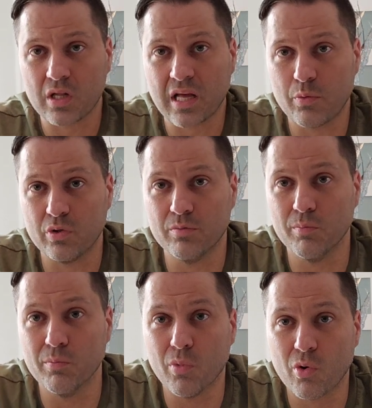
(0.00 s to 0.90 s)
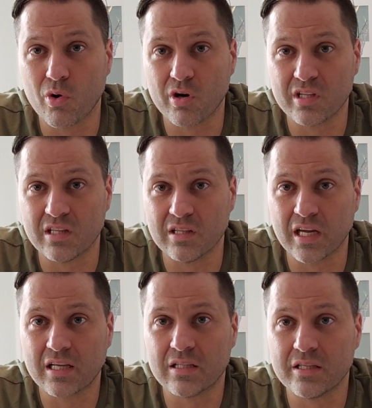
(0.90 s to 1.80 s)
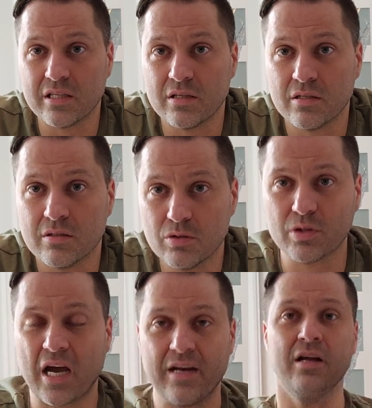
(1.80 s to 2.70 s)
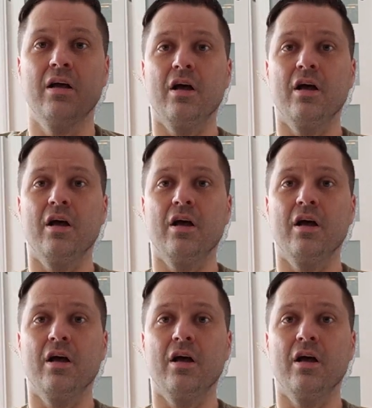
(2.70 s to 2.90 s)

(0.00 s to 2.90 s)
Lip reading: I would more than likely do that.